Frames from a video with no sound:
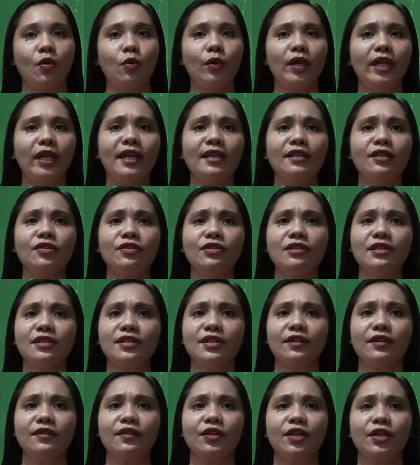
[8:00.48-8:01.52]
We can
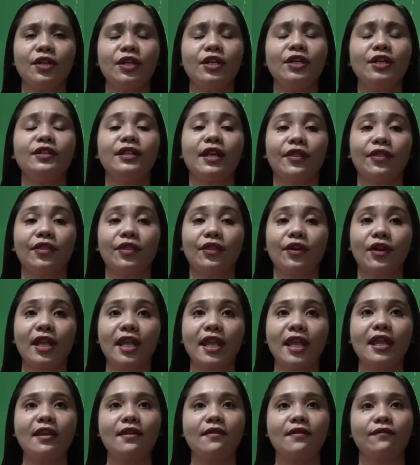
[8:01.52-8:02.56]
consider the
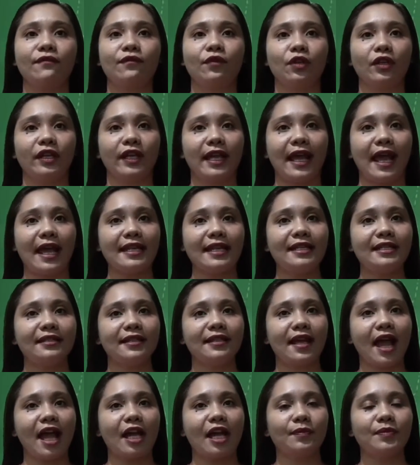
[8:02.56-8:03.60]
three volcanic
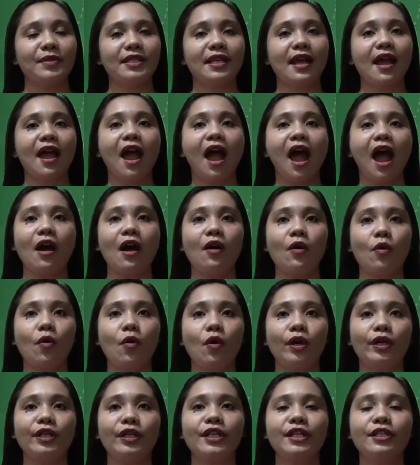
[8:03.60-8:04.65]
types
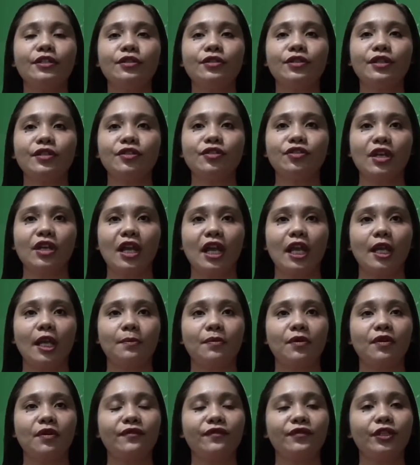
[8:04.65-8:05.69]
according to the
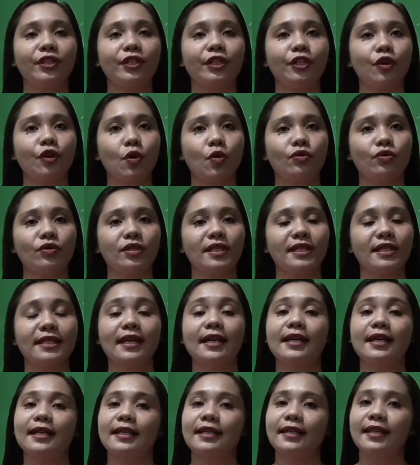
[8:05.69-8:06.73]
shape of their cones
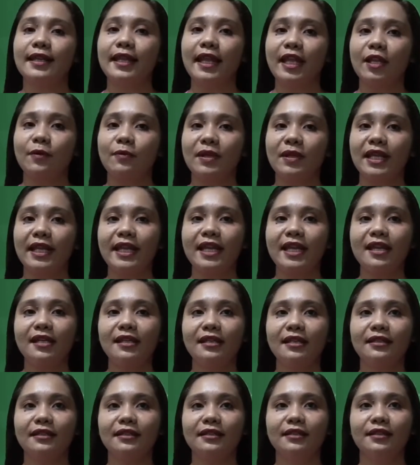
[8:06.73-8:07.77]
namely
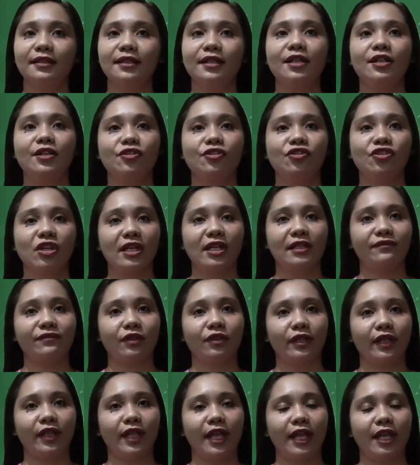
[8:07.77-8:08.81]
shield
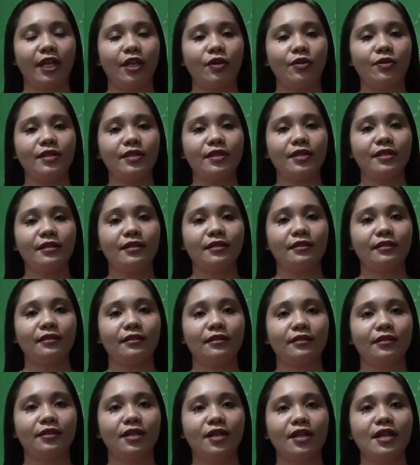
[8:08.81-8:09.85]
volcanoes,
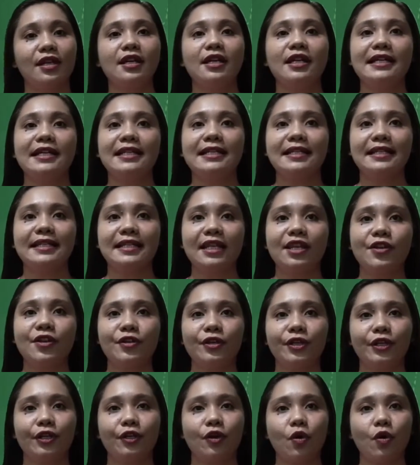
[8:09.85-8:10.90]

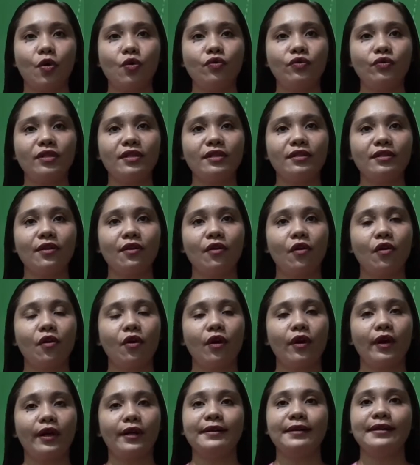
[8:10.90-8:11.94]
cinder cones
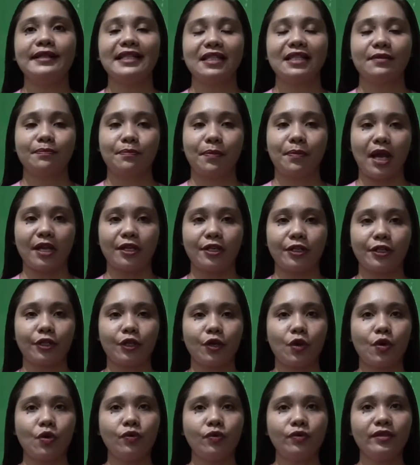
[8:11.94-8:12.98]
or spatter
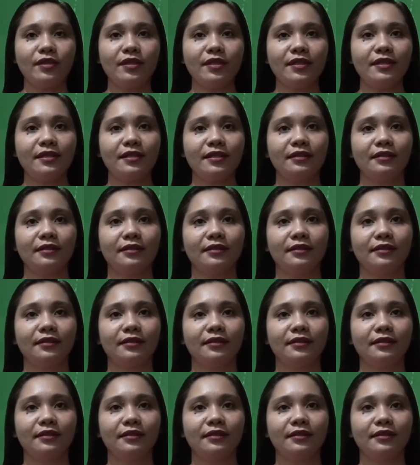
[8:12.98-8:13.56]
cones,